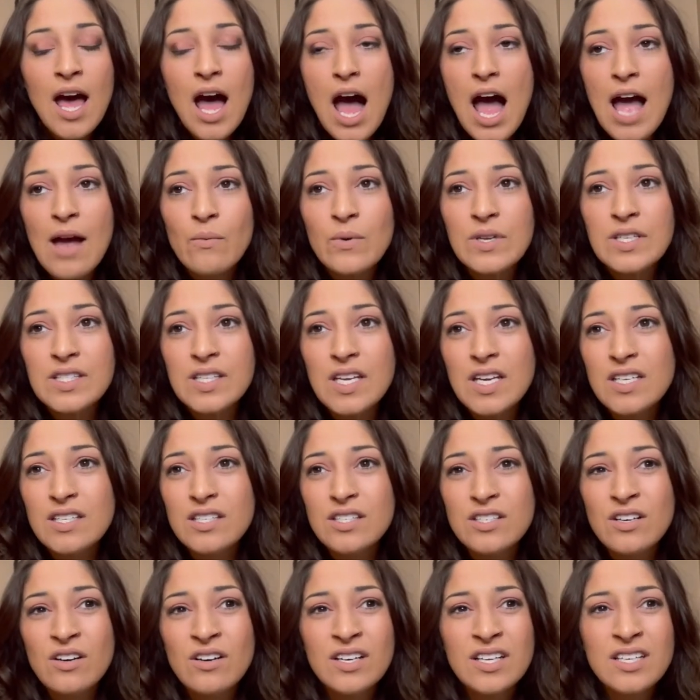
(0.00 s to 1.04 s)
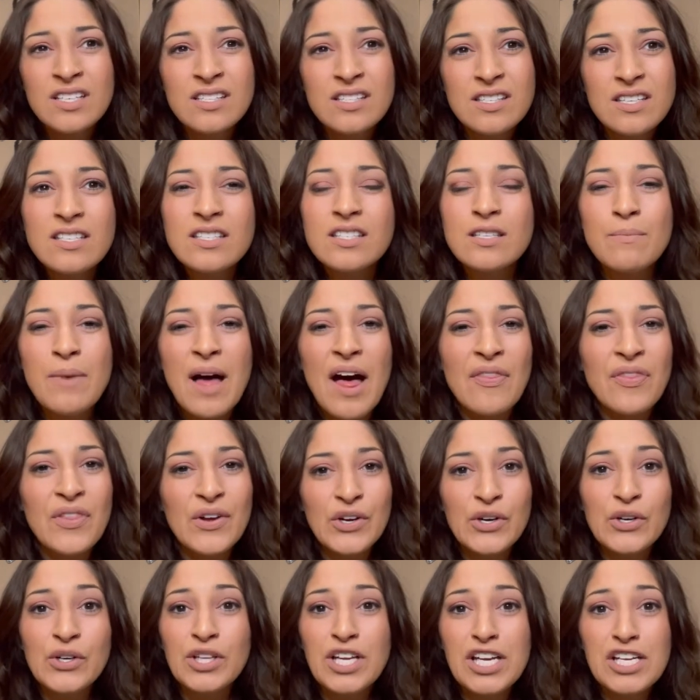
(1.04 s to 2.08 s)
I would say starting since about the
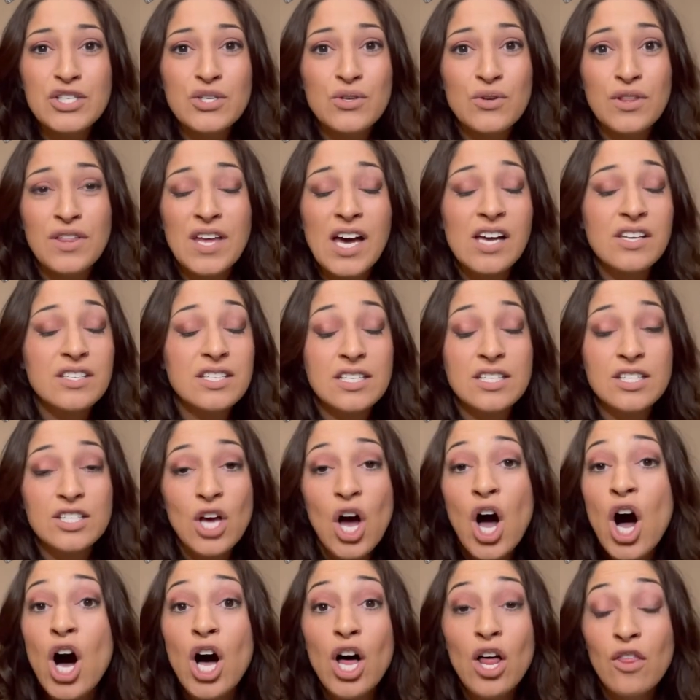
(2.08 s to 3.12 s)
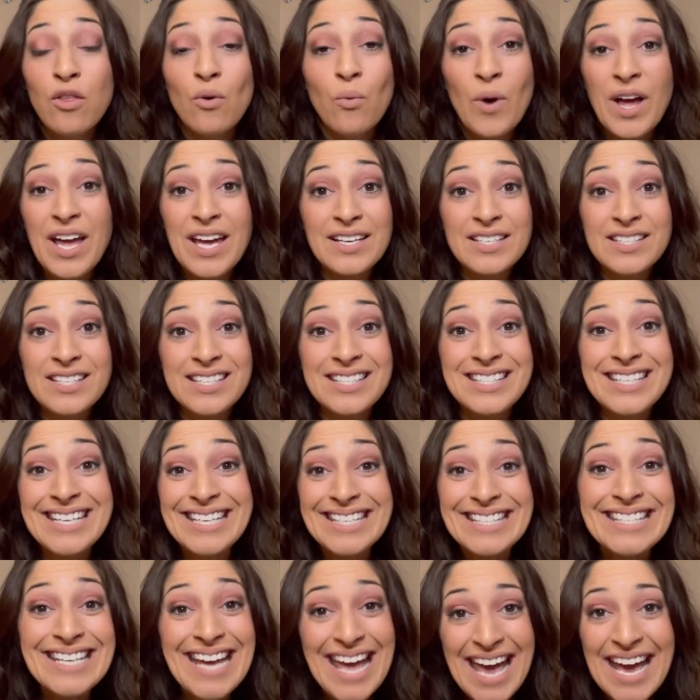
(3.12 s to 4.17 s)
early 2000s all the way to
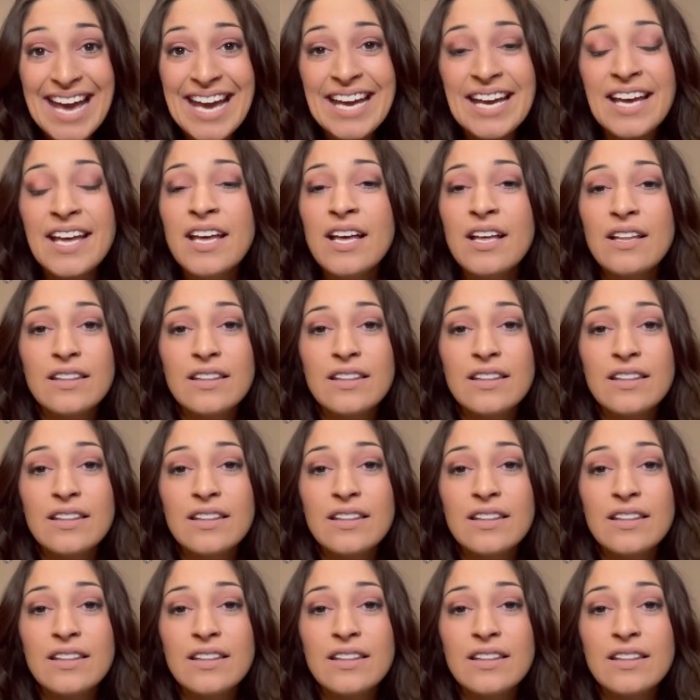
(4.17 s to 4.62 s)
today,